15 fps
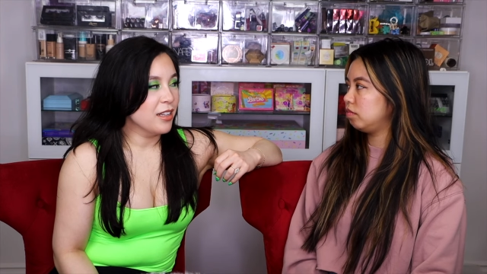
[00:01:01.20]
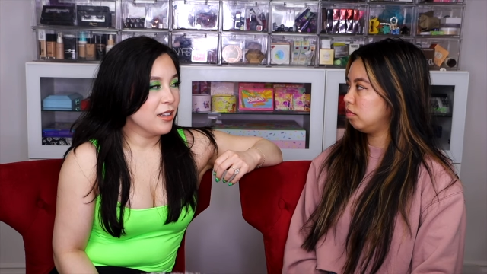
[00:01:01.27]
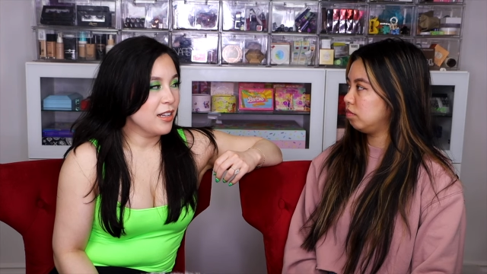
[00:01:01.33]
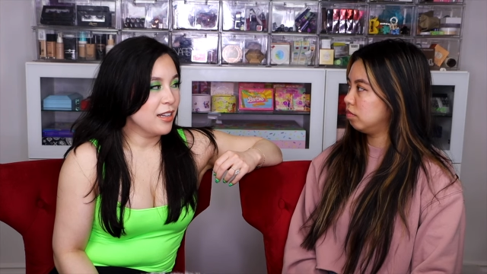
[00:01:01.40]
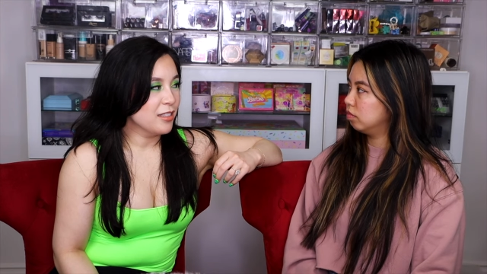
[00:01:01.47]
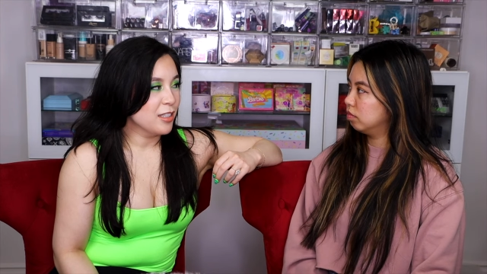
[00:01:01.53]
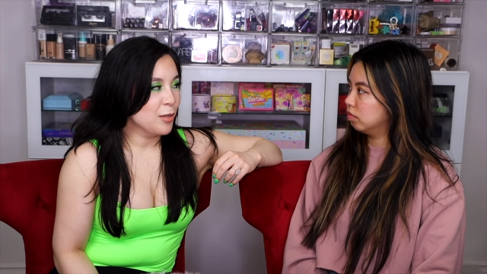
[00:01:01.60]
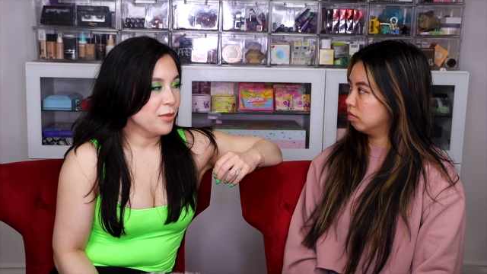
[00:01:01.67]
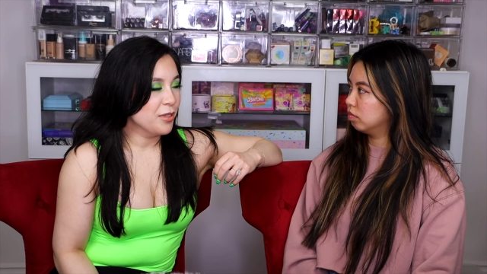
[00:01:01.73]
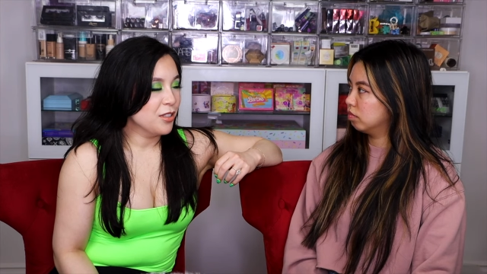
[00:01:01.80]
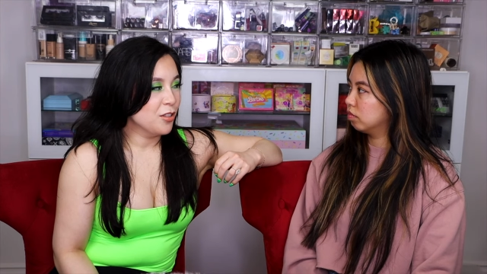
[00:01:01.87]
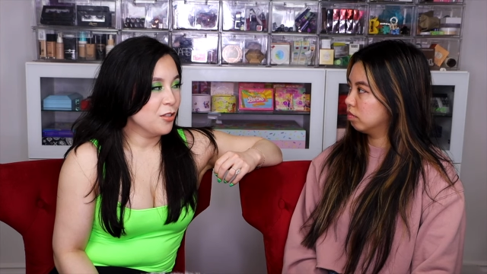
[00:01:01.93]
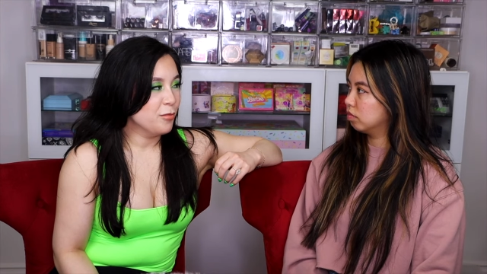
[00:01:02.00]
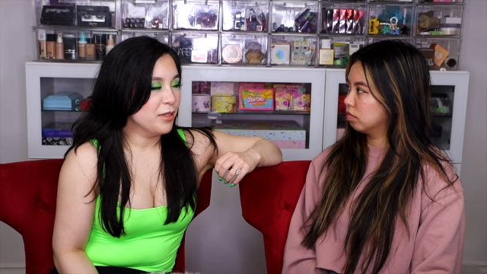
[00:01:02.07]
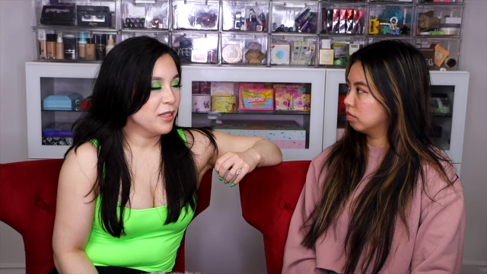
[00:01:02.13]
Speaker 1: the last
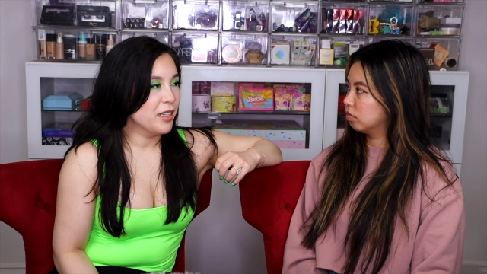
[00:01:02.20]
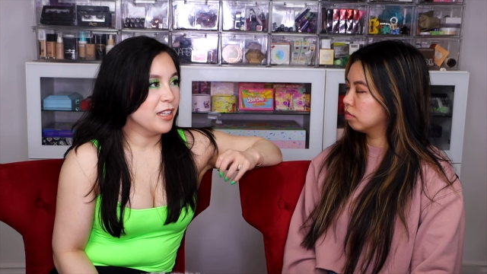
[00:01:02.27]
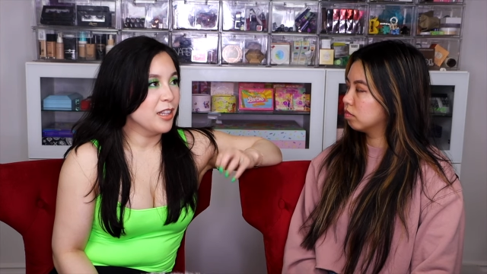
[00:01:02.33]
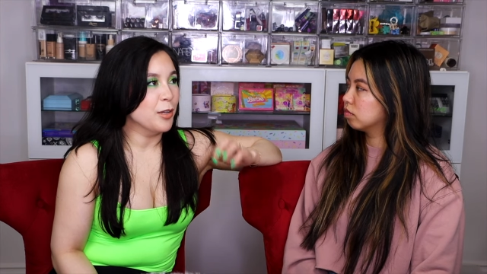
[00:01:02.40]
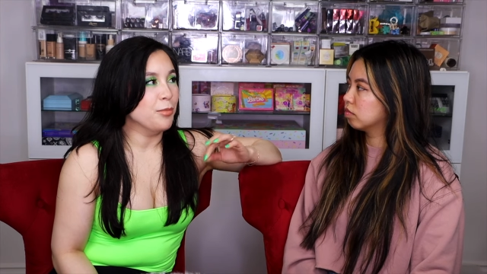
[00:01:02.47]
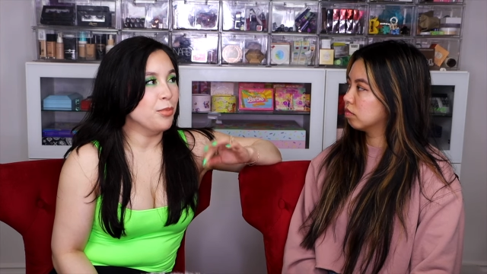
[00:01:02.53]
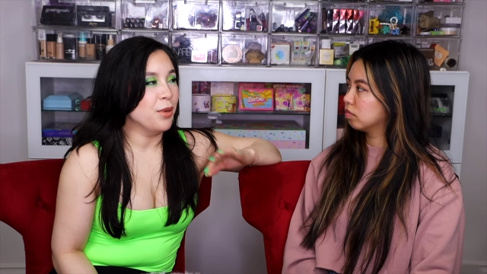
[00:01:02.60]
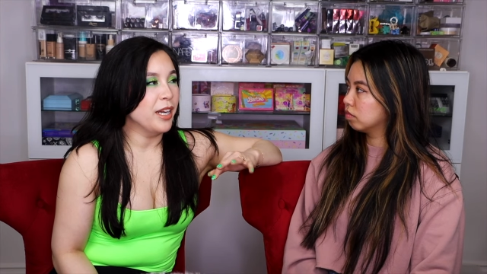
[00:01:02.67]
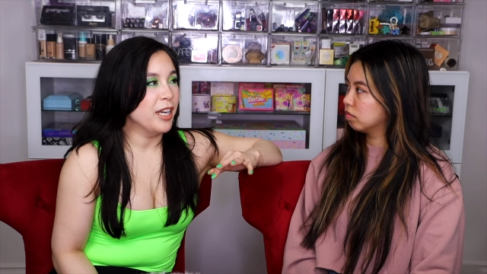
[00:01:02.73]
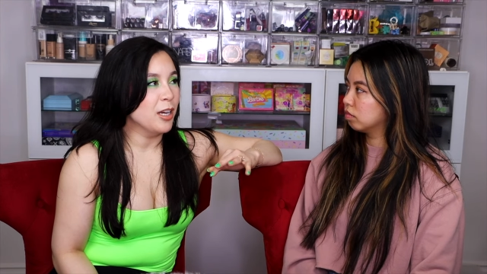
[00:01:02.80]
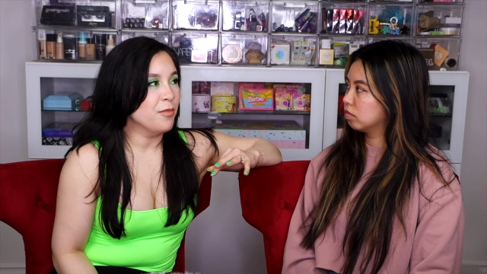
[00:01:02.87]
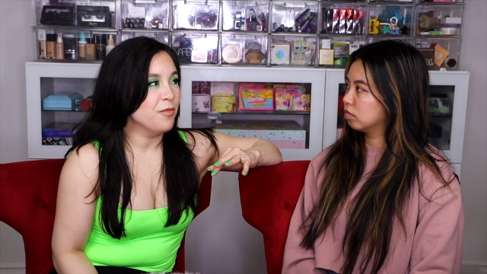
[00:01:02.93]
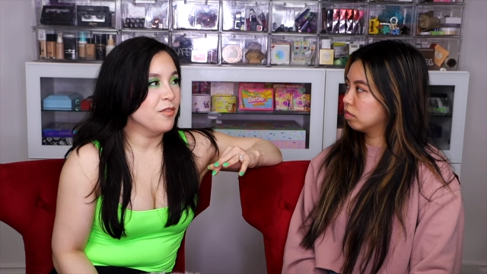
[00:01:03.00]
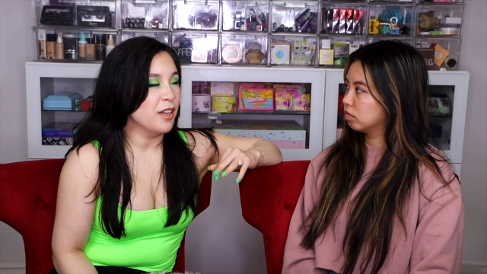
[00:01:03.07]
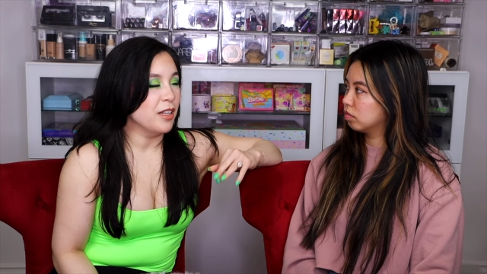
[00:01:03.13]
episode, but like the
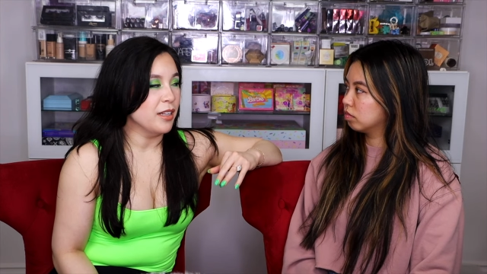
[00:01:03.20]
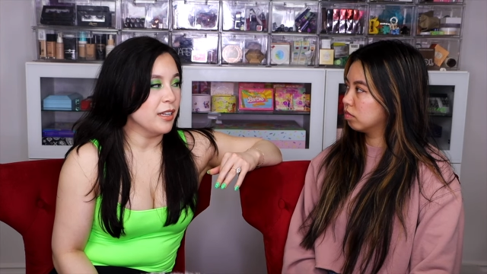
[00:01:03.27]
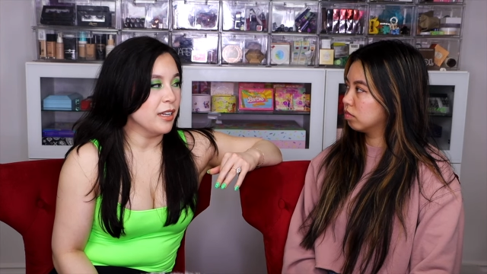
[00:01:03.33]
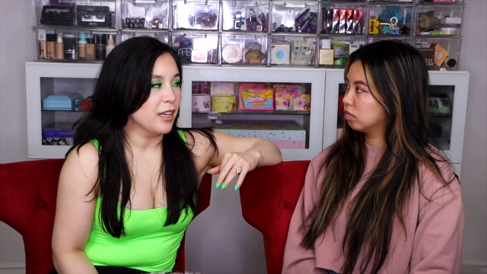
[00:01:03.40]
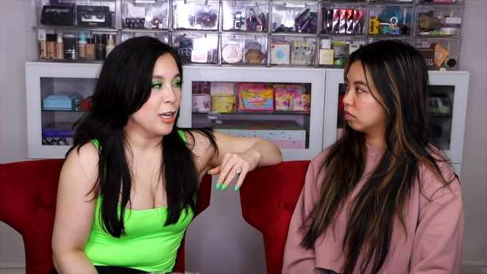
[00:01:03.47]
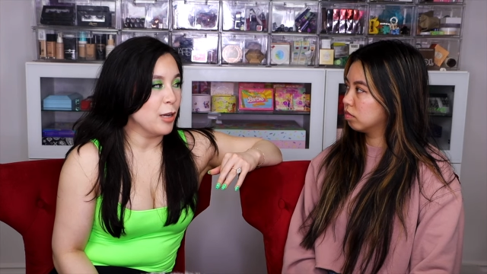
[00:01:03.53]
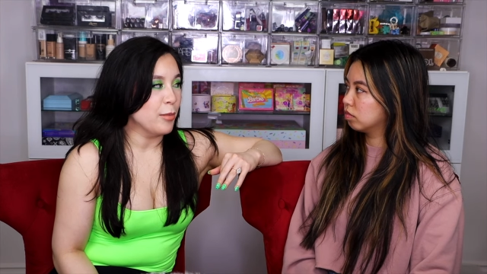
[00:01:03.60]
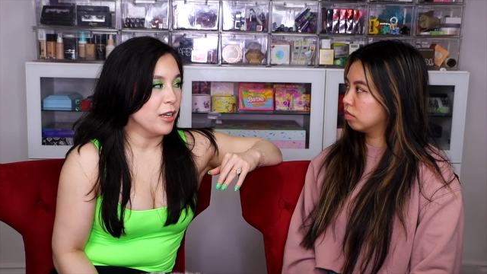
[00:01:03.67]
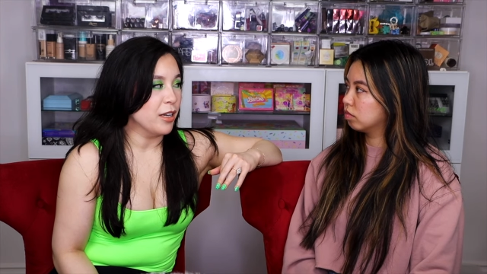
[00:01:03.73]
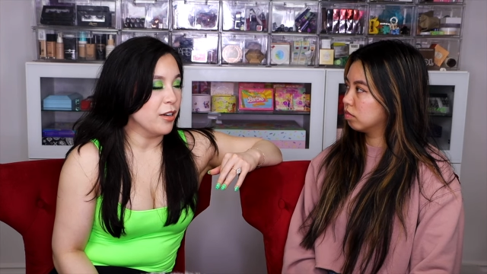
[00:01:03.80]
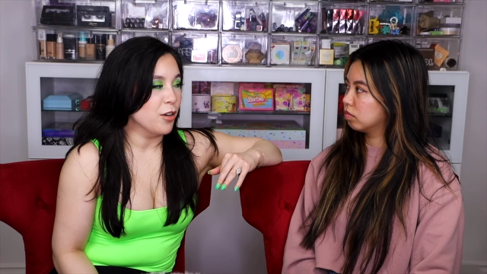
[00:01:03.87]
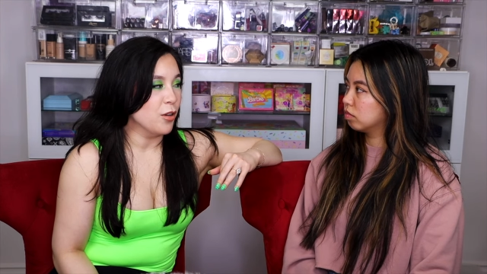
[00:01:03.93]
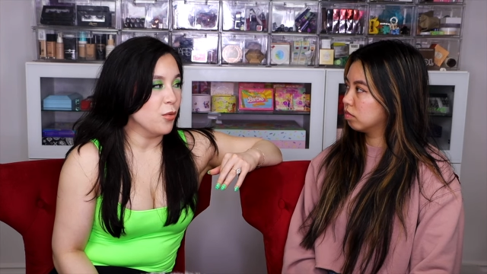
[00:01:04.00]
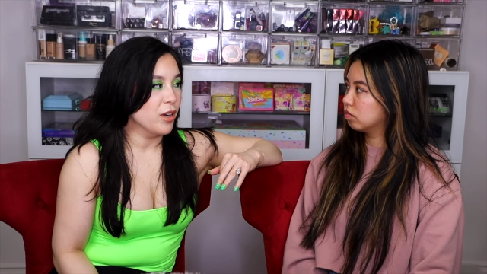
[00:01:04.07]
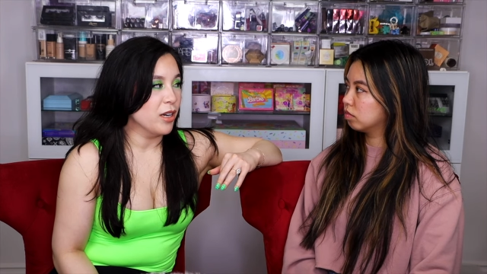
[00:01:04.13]
breakup felt like it came out
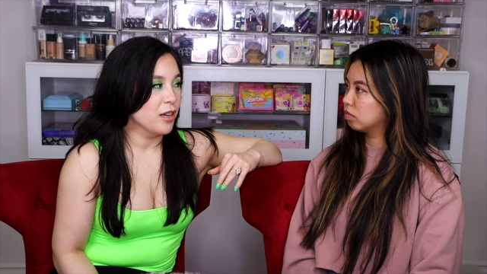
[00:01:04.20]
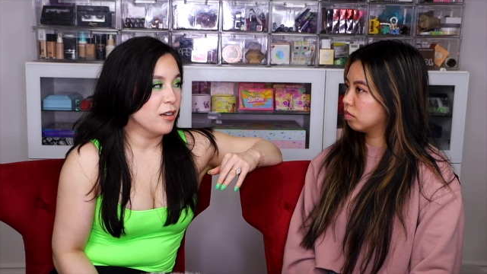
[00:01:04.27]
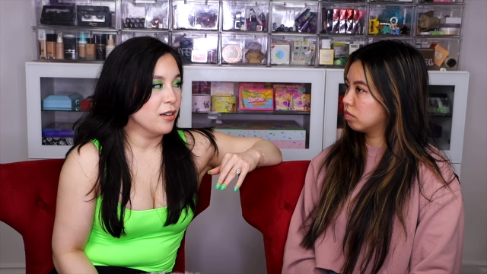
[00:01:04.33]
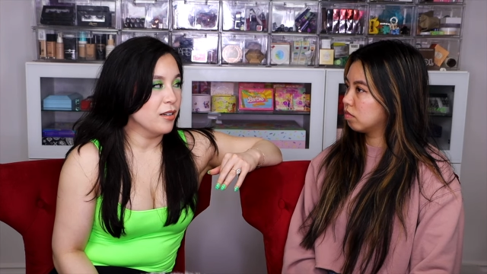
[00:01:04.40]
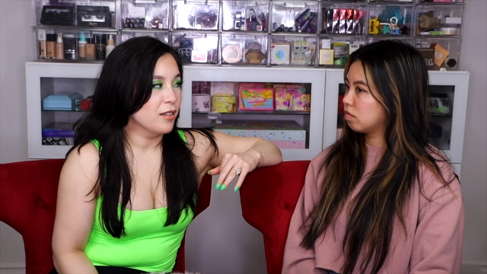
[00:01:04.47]
of nowhere.